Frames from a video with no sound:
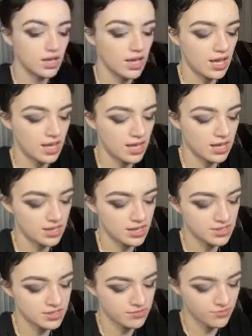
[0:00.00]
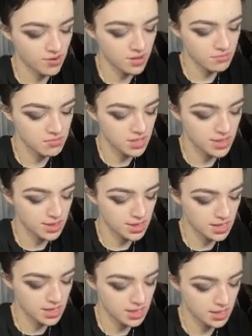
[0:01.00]
And it's from
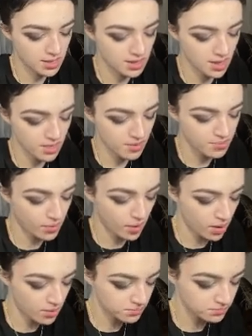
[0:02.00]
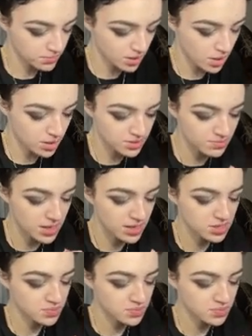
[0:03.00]
the Balm Cosmetics